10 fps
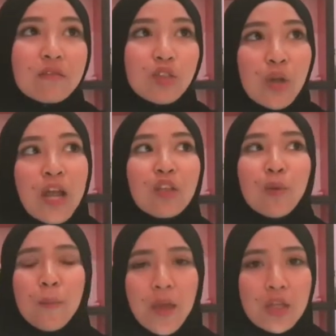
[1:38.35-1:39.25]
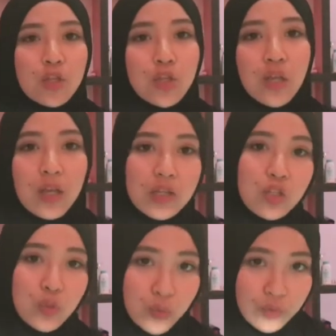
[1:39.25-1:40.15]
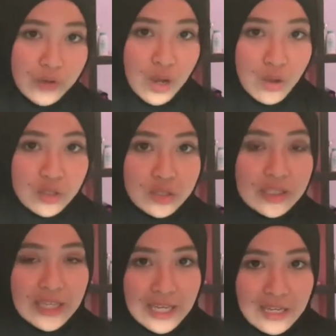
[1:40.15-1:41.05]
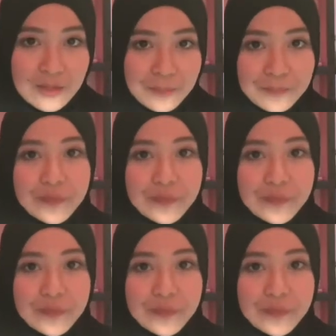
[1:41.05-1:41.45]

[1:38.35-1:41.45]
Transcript: try to match jewelry on your skin,